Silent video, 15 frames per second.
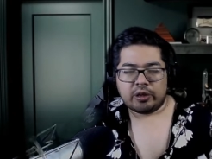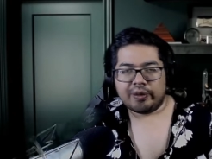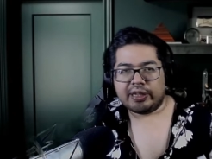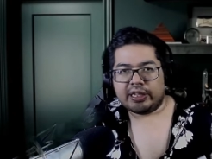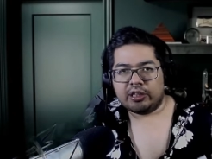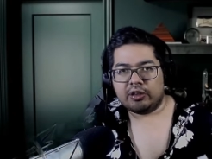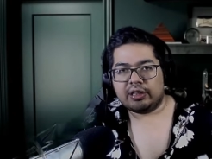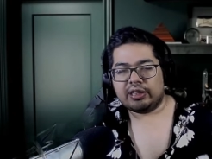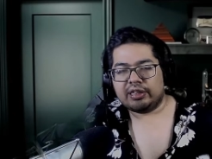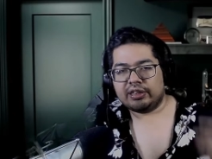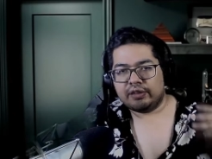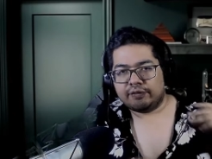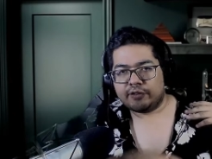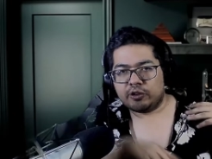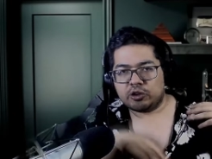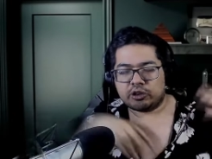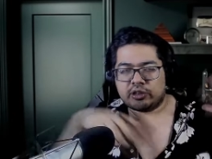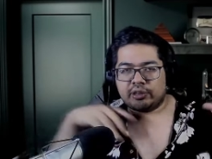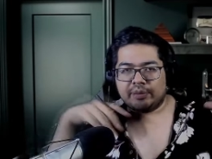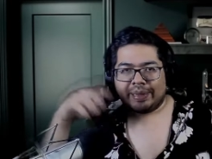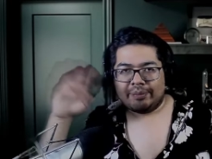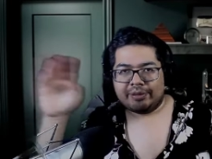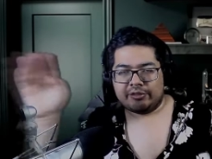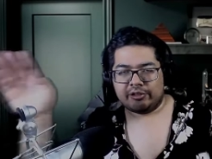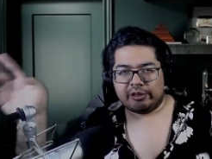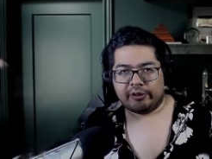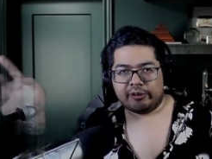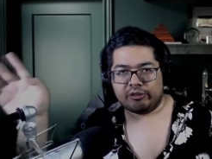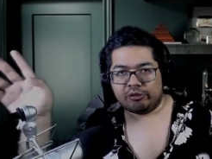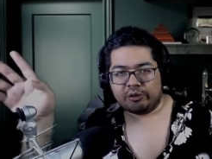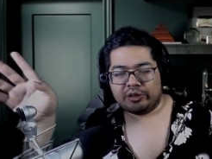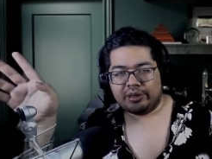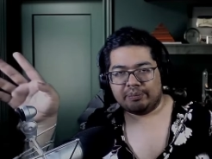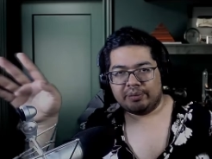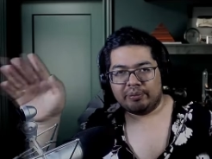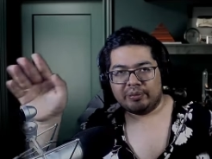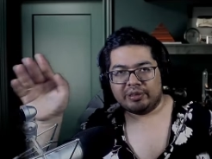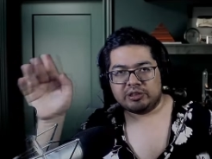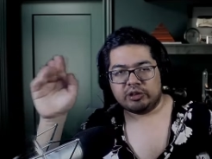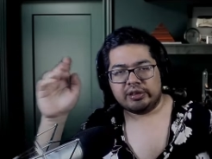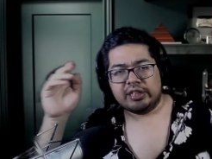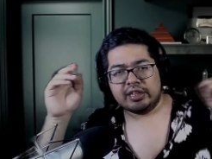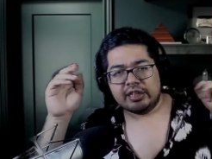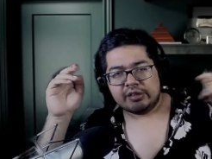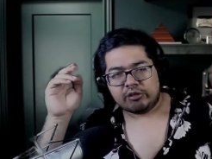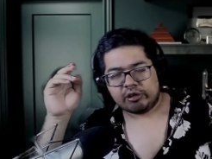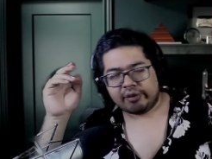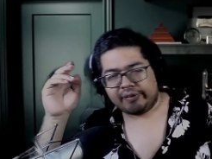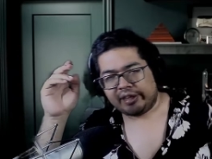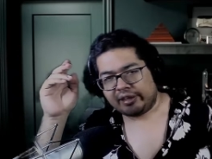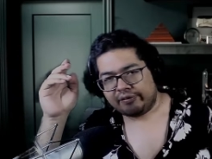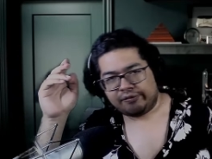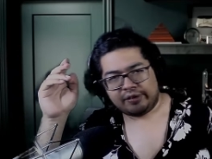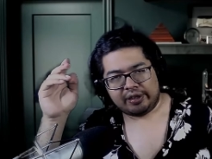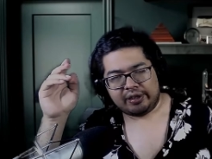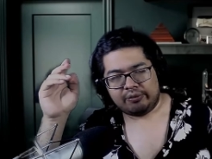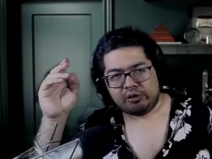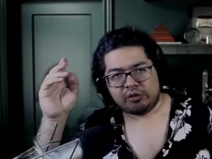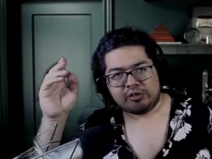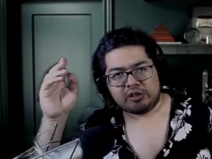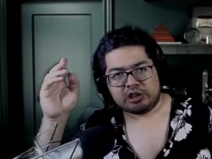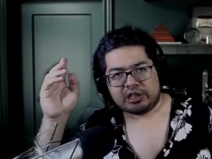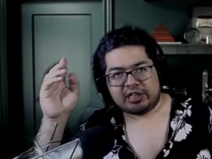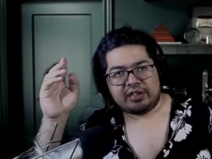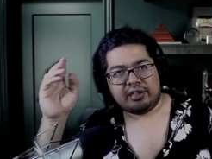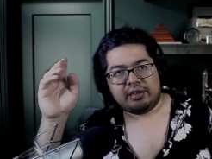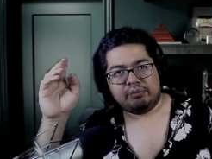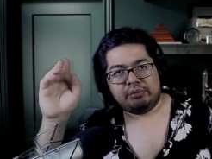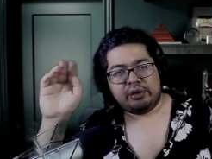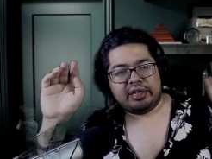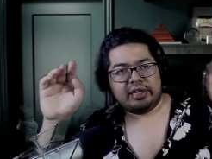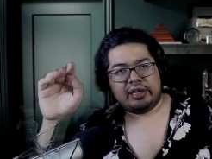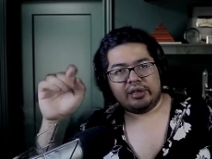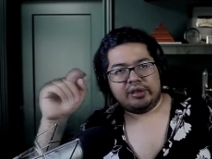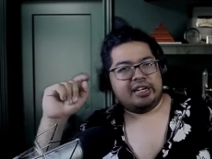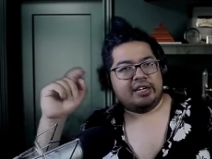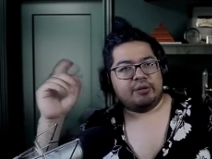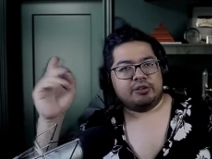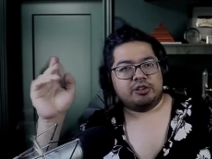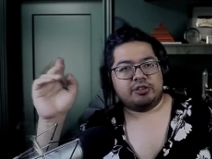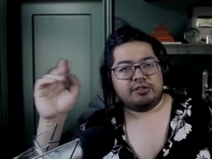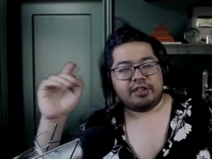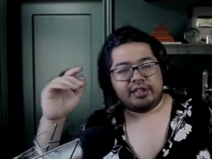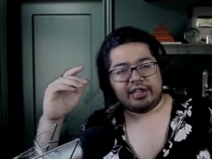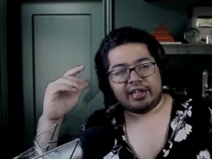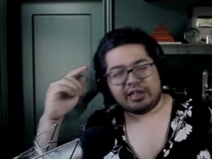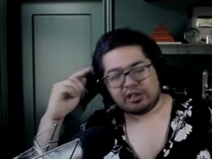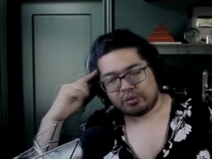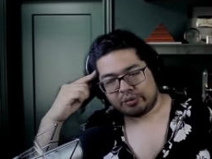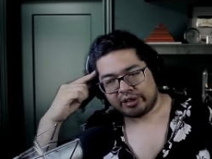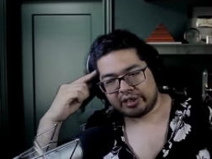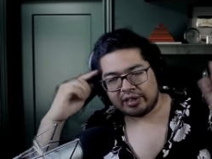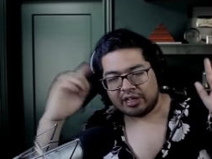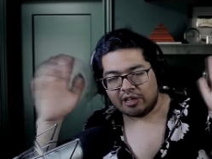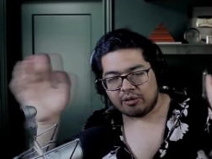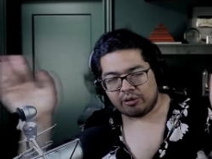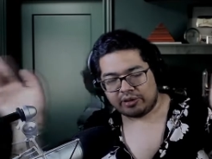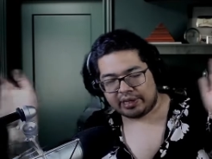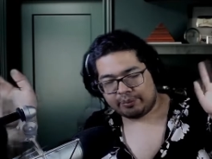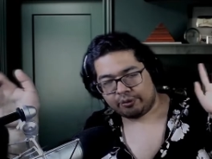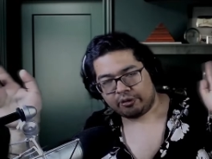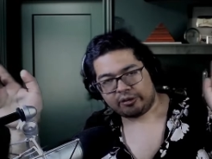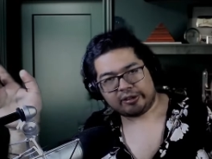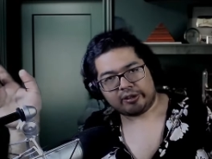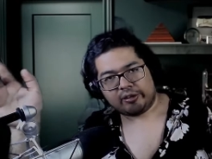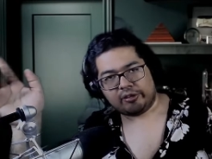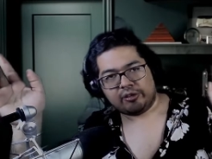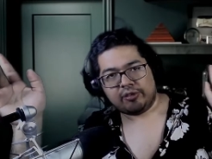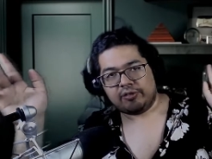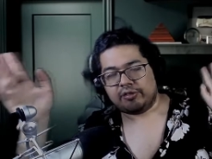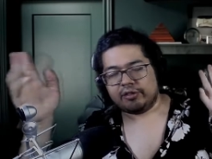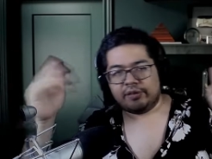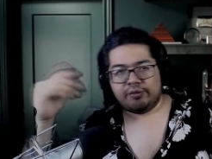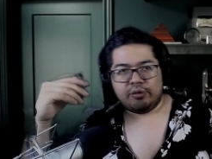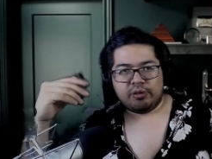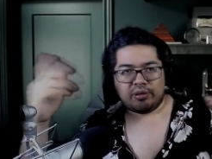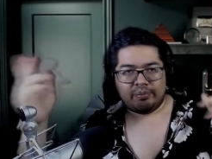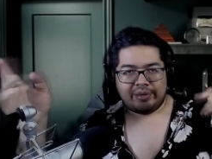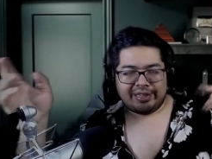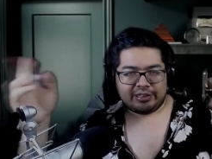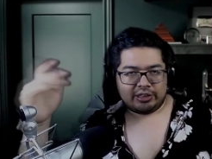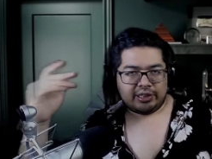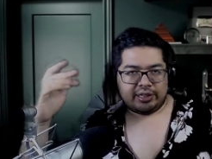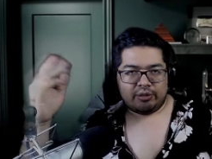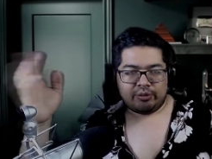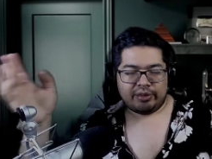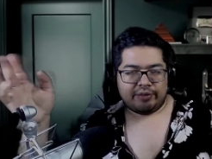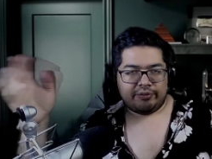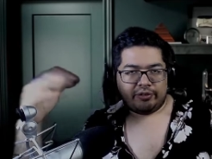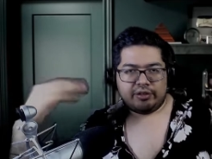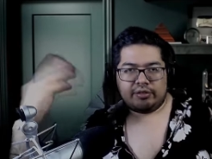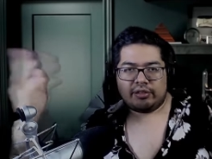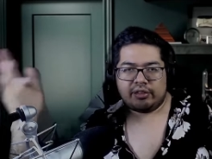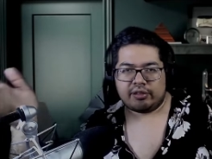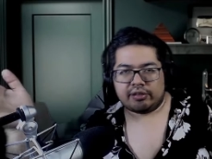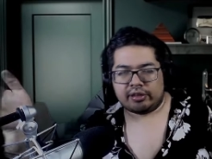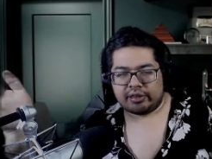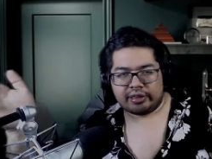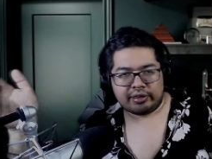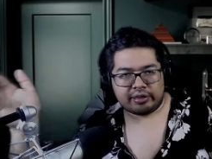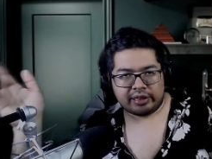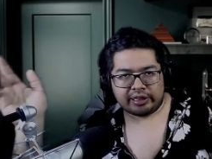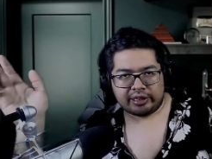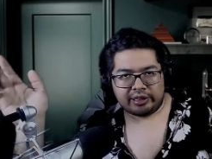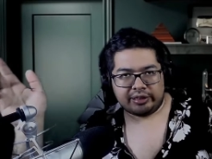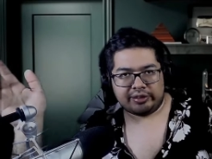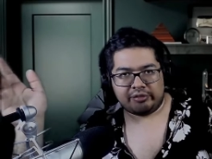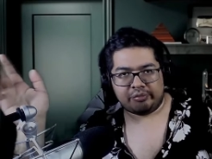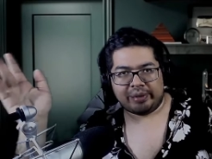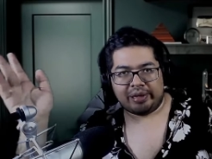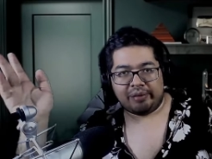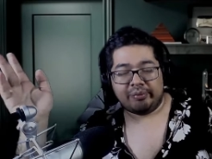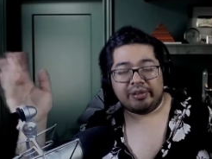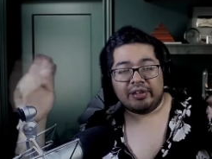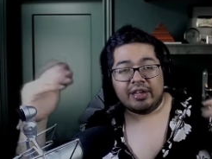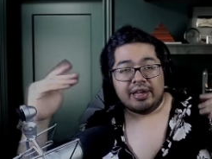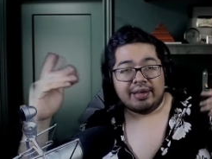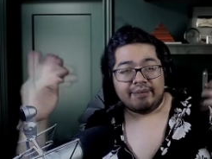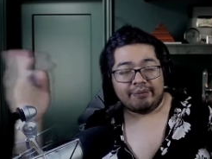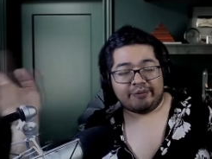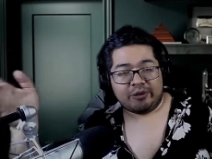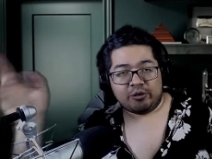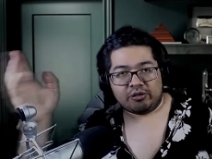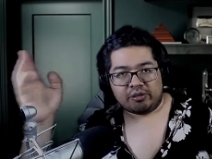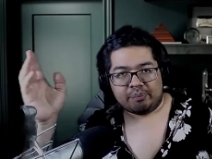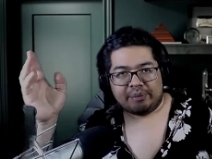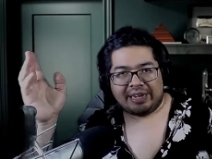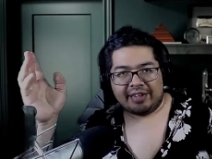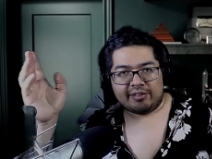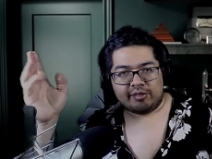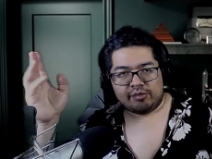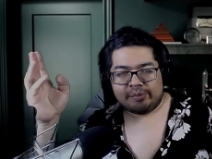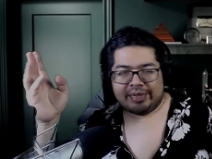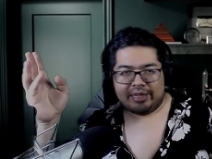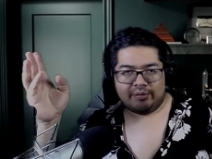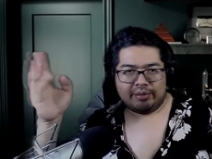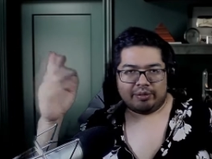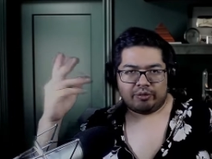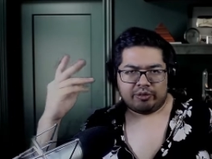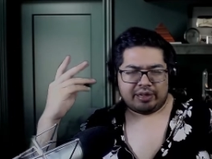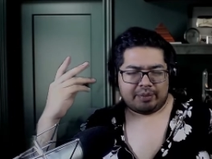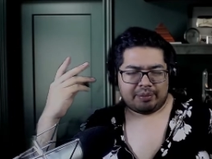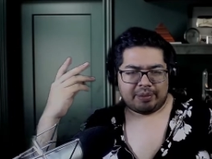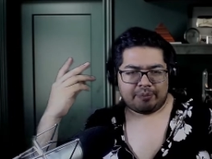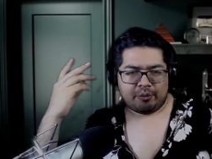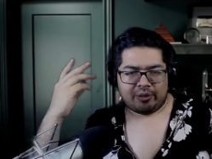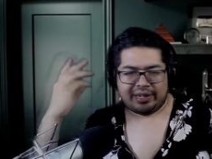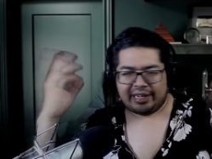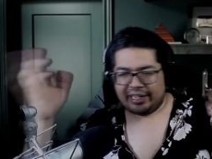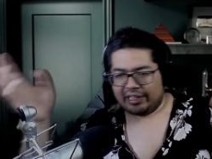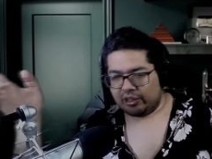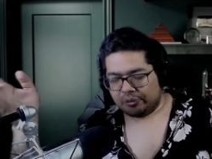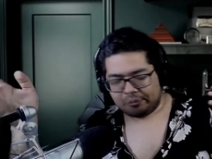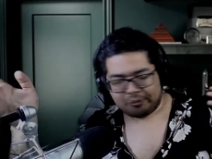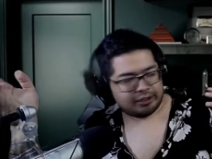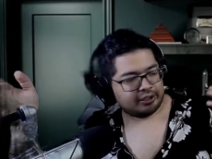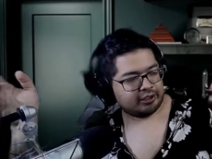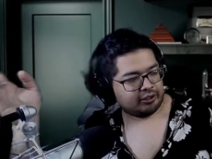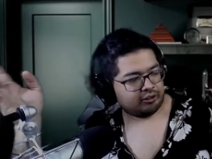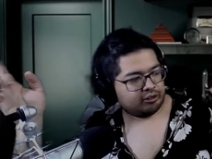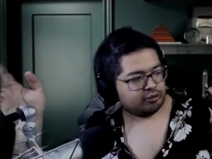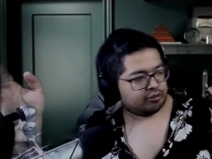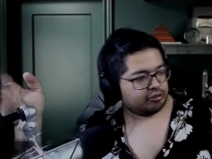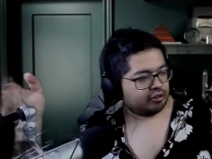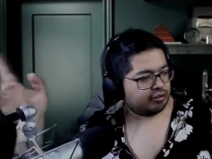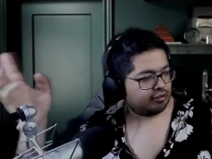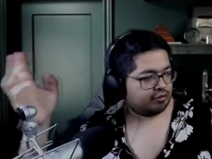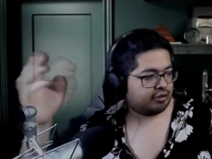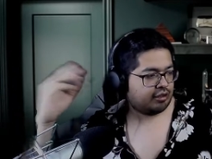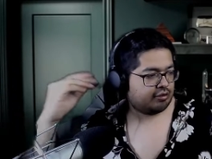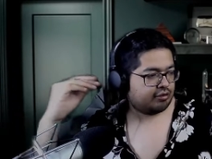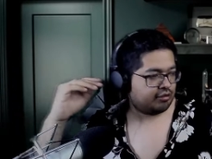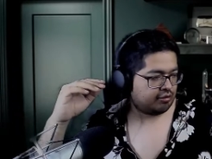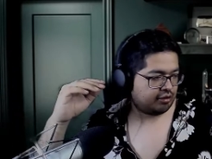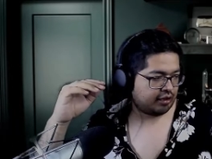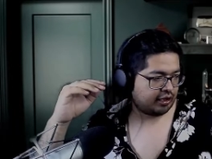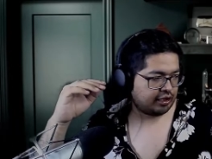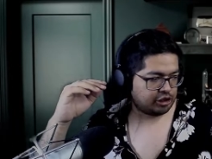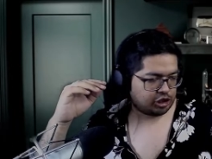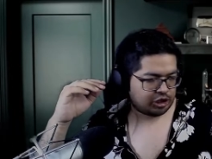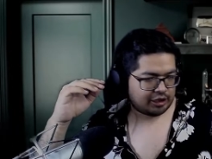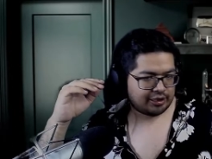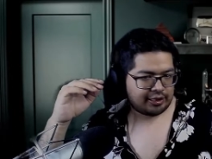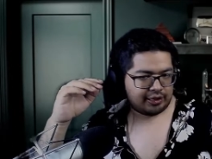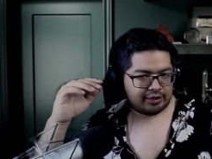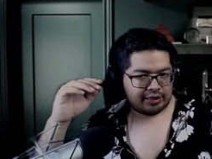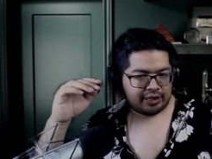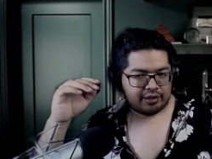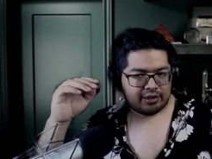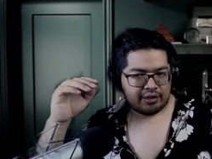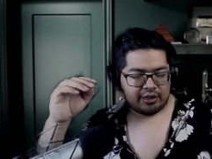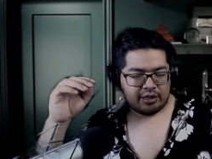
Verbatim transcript: you already know that in the future there might be scenarios where you can bump into, sort of like if Rosie Chen and Brady and I were just like, hey, you know what, we'll keep working on our own stuff, we'll come back together, whatever. It's like a good disbandment. If it was a bad disbandment where like people are hating on one another, there was all this toxicity and shit like that,